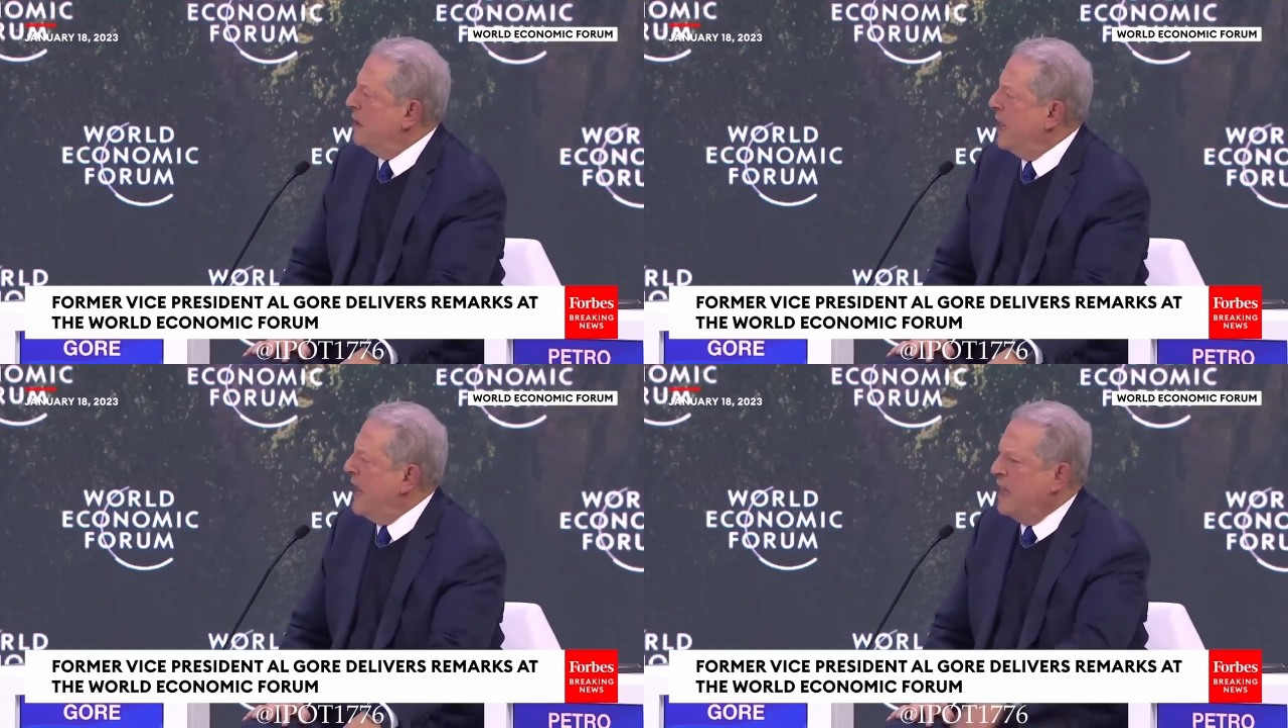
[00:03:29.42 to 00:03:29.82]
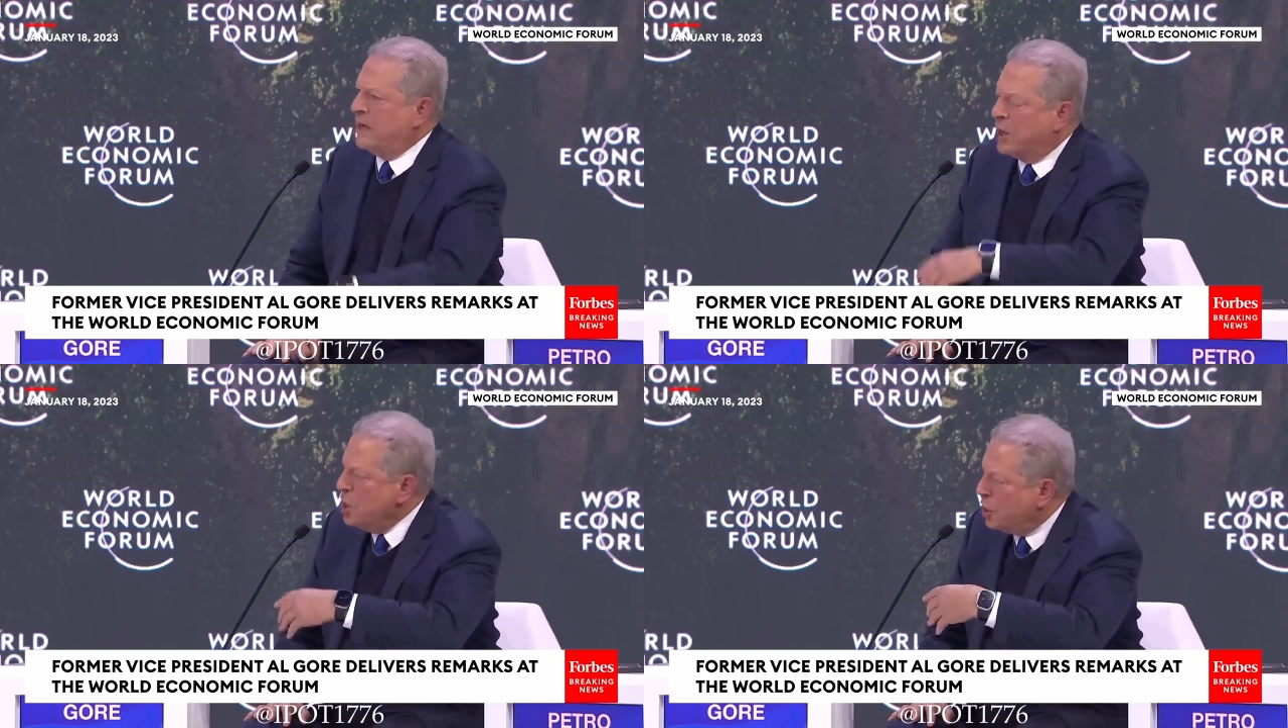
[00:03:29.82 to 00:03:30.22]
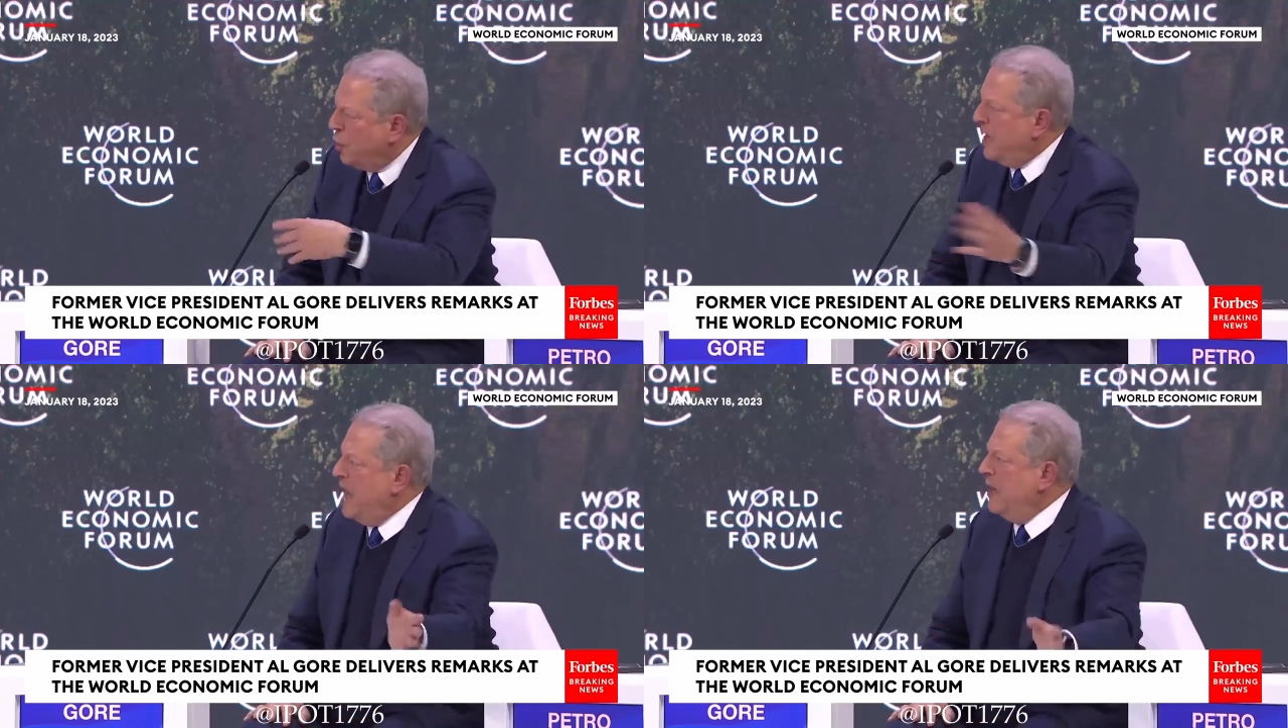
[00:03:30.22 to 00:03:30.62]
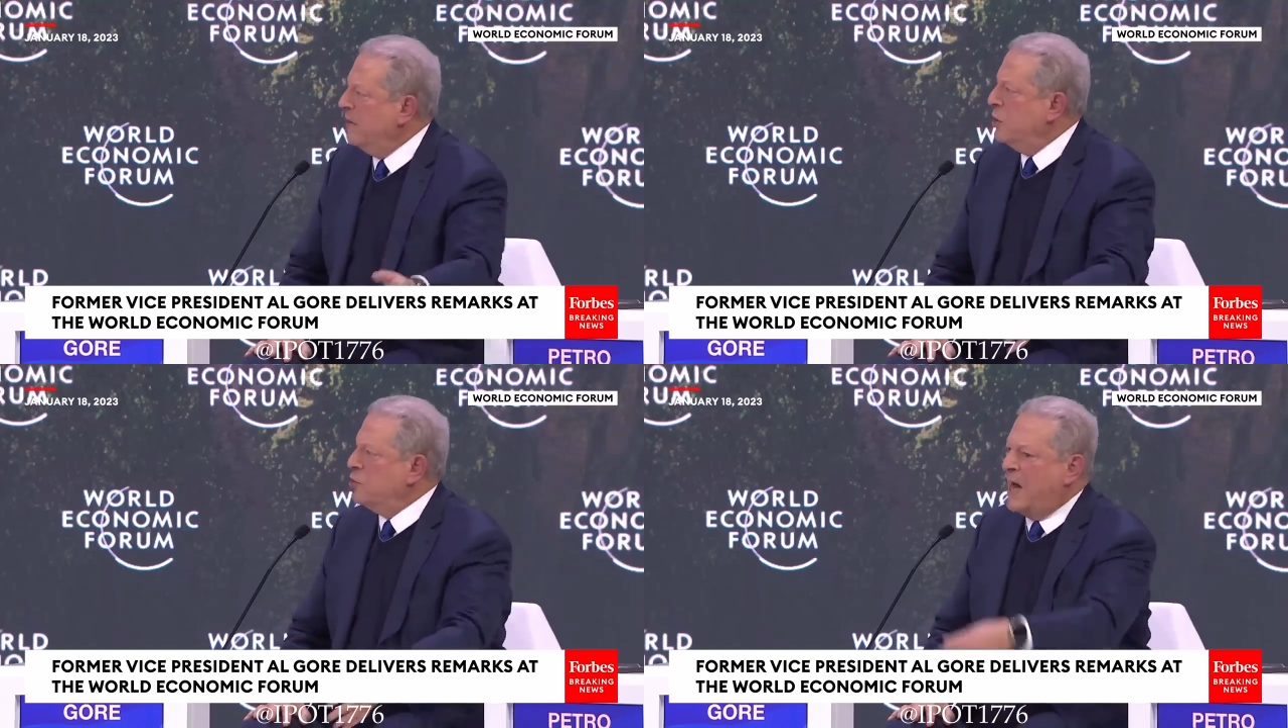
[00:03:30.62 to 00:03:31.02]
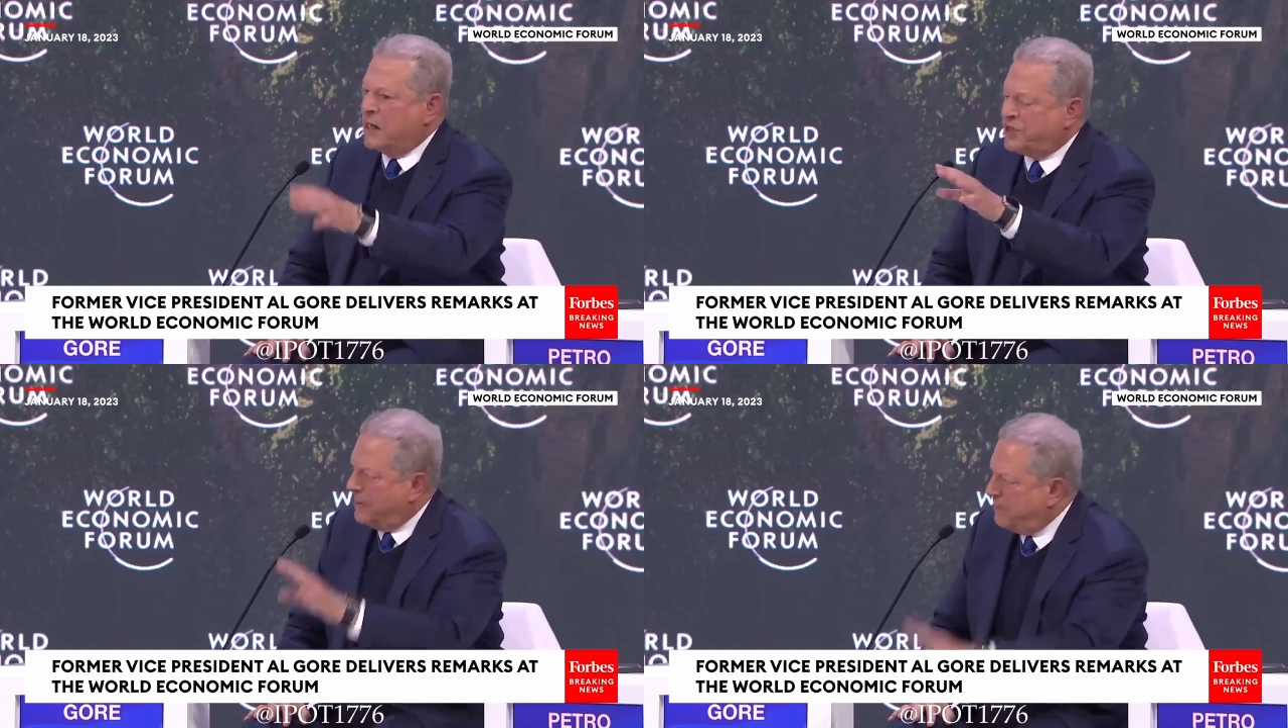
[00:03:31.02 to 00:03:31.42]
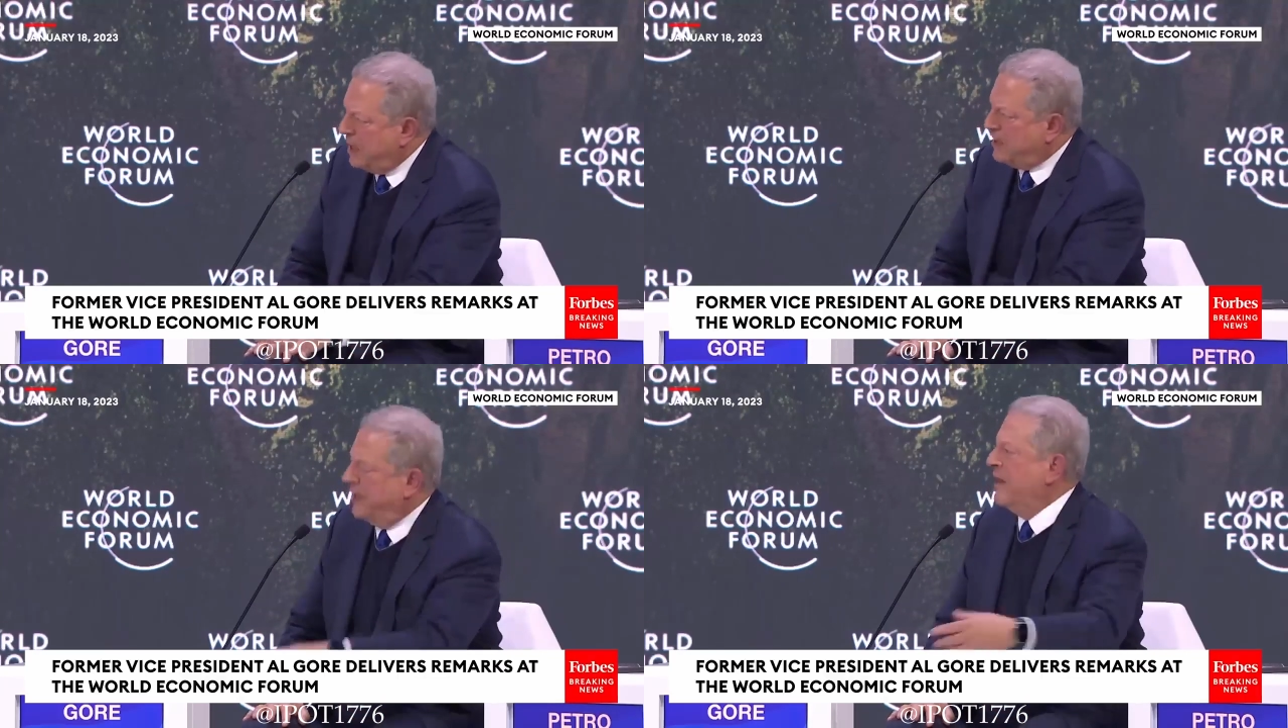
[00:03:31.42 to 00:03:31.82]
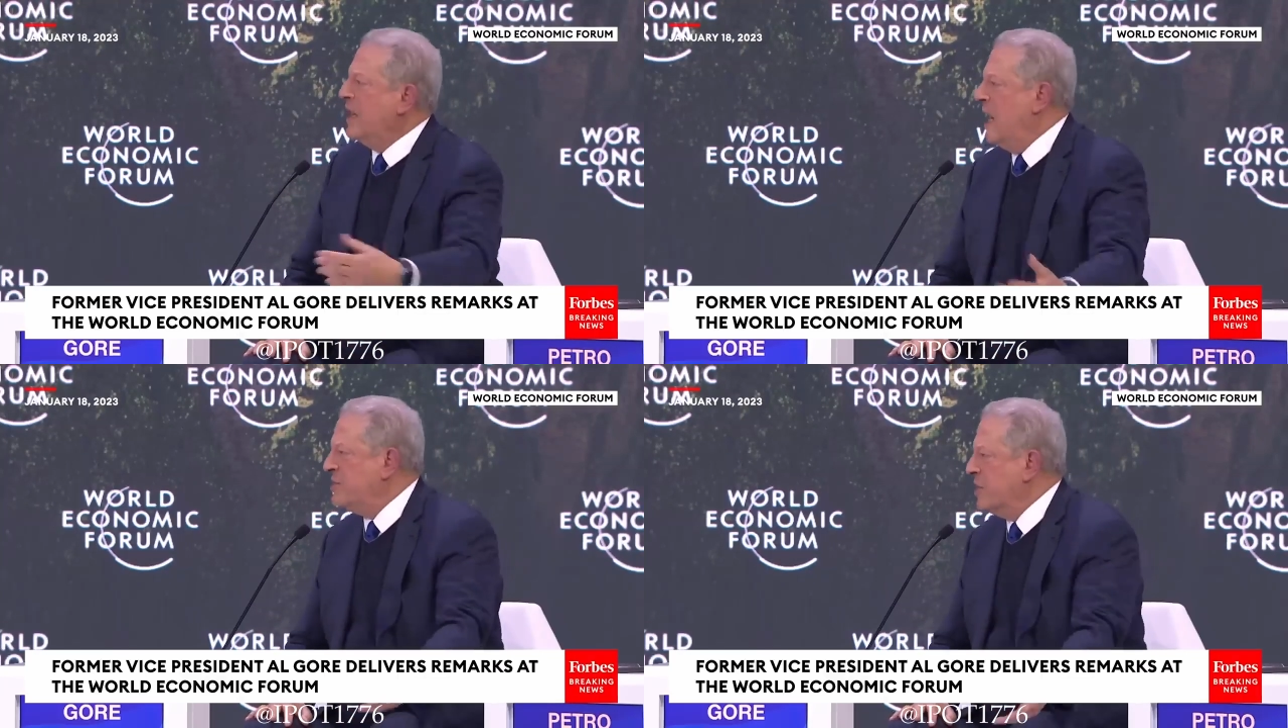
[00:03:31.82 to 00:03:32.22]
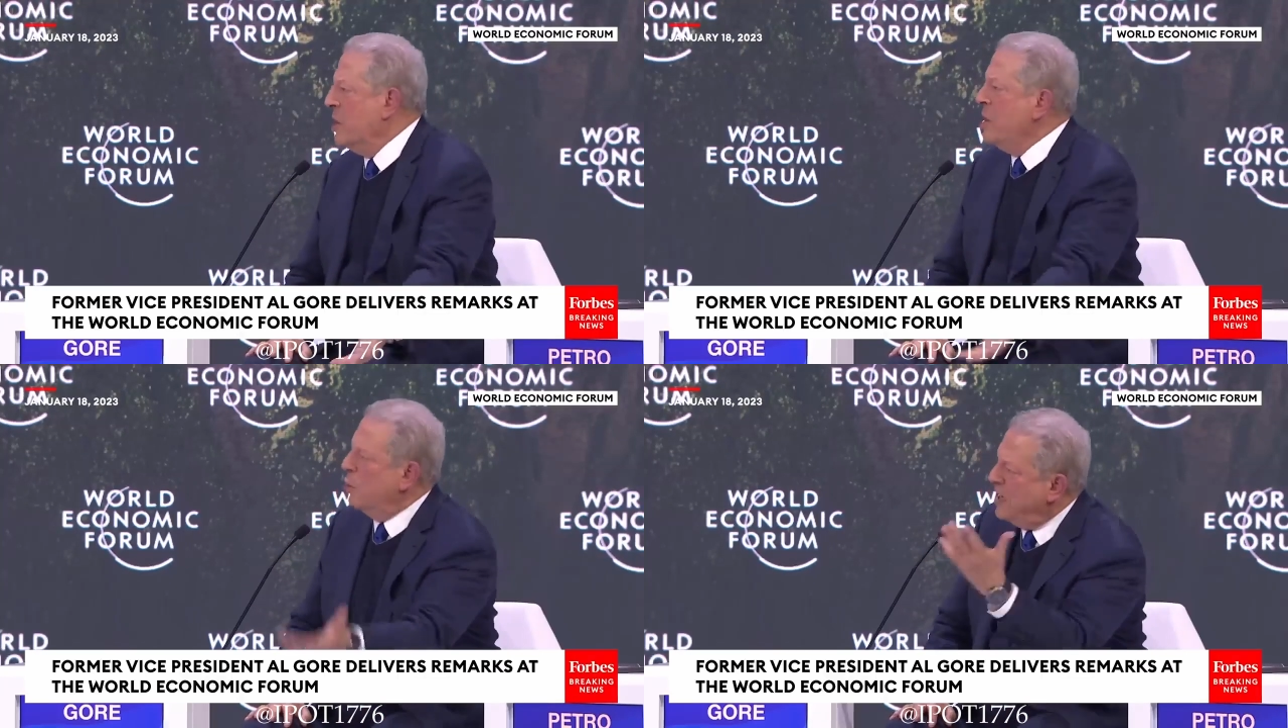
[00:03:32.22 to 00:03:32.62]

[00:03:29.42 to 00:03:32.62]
the land and creating the droughts and melting the ice and